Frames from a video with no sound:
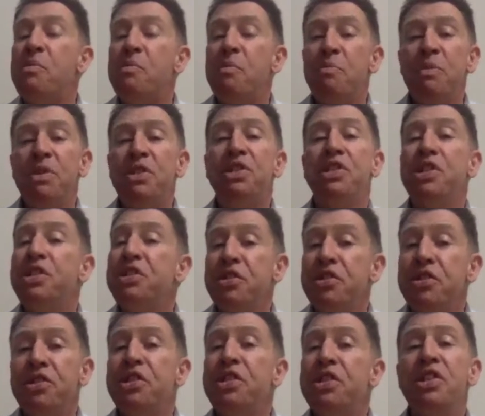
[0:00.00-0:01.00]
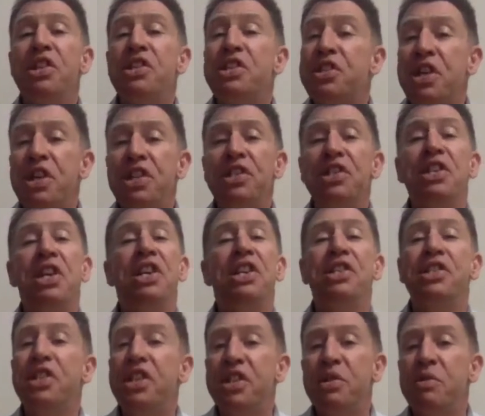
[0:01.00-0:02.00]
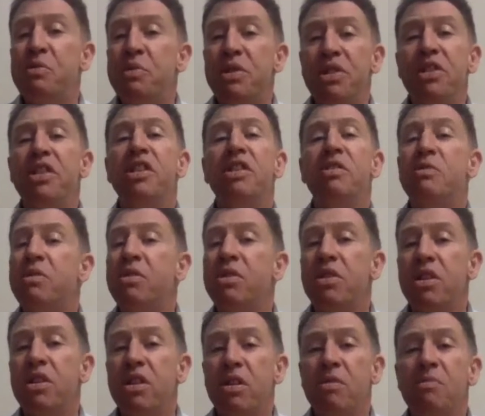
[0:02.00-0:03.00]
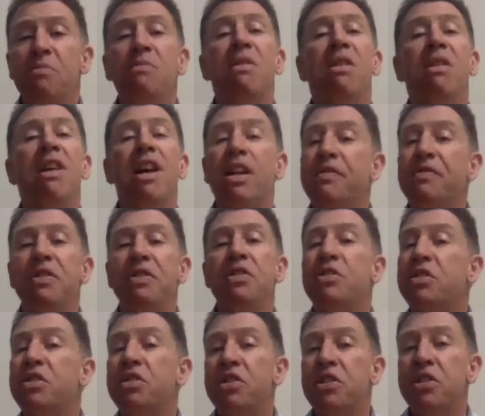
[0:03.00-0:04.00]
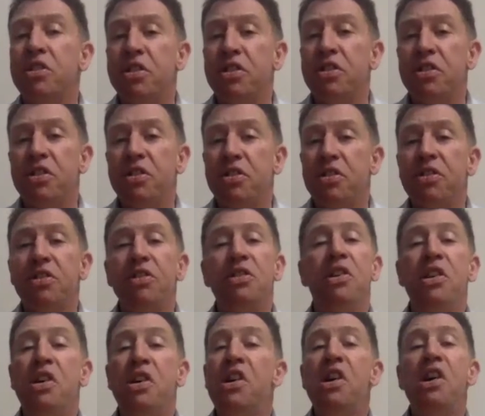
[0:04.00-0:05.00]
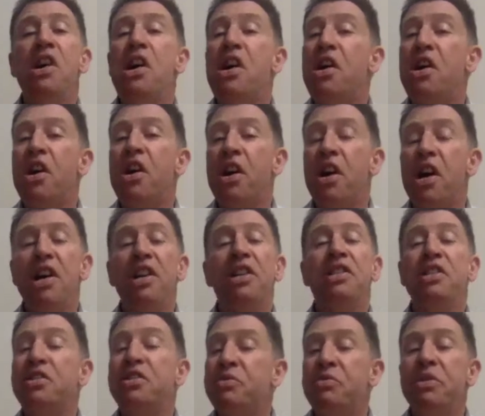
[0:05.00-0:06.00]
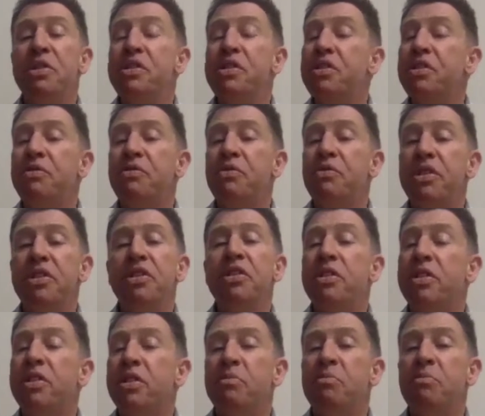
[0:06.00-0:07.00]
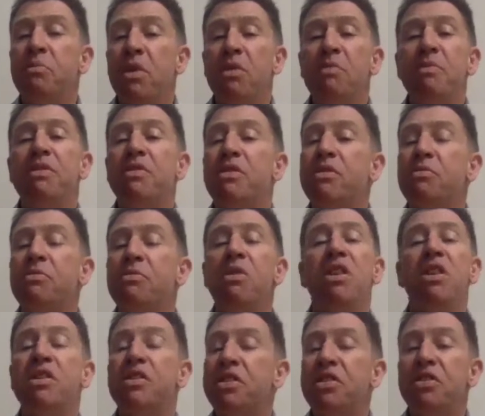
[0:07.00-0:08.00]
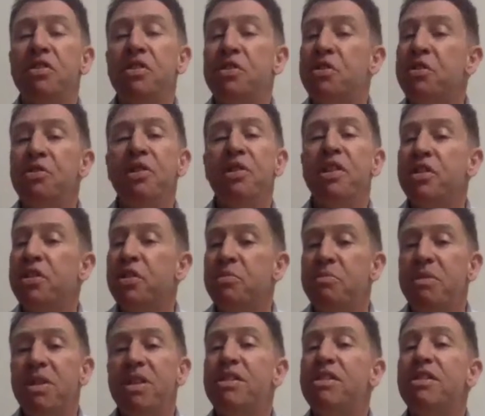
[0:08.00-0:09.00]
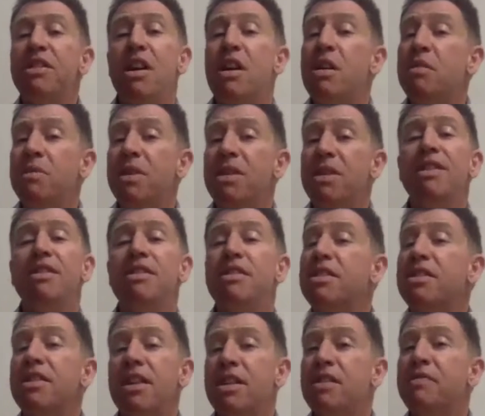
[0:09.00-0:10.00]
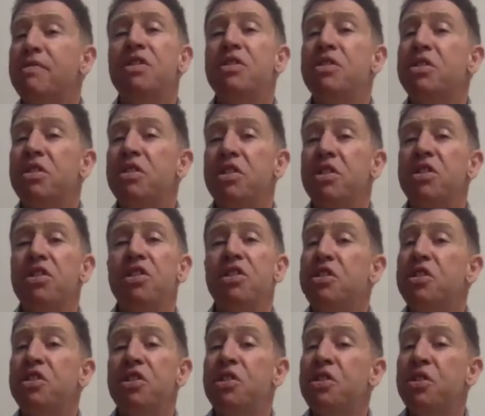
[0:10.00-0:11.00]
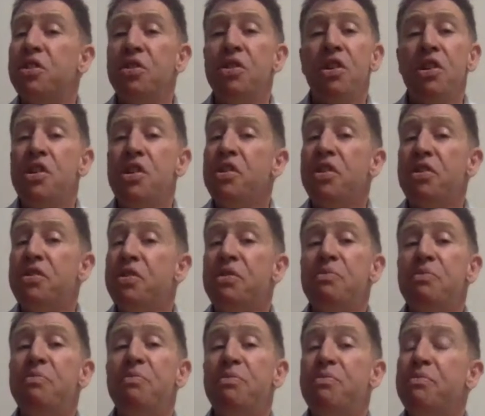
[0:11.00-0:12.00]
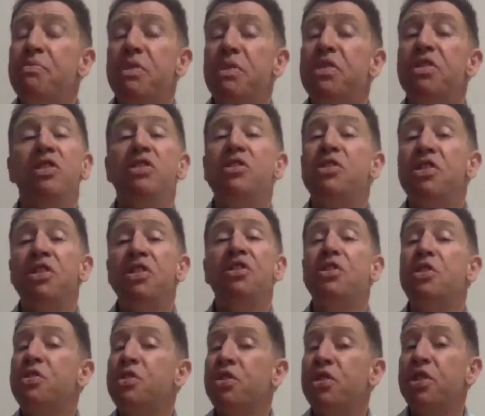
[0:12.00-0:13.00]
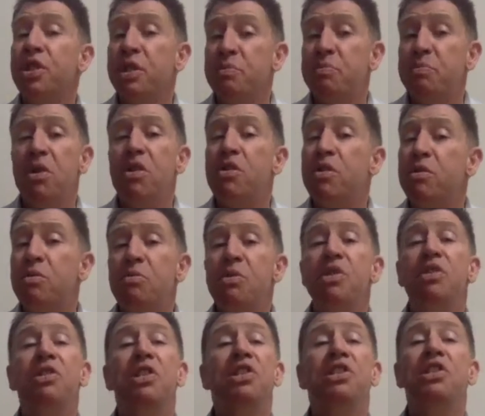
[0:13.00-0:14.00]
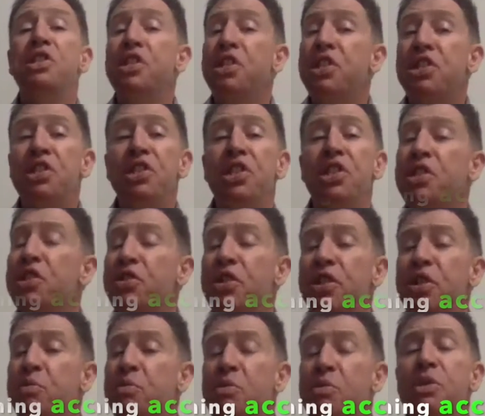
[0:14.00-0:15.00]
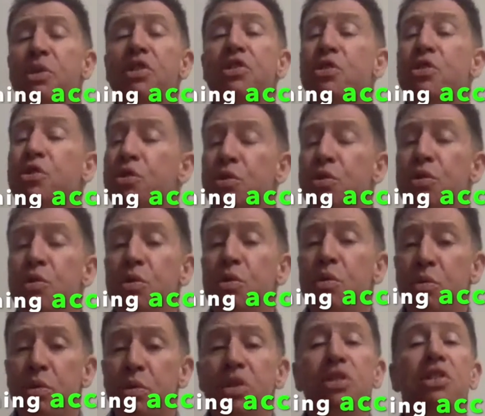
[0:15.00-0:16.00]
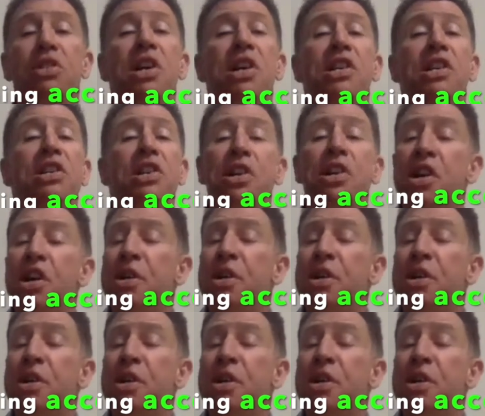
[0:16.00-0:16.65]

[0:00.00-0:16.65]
Machine learning is a technique within artificial intelligence. And it's really the reason at the moment why the two get sort of mixed up is that artificial intelligence has got, the machine learning has got to the spot where it's actually accelerated what we can do with AI.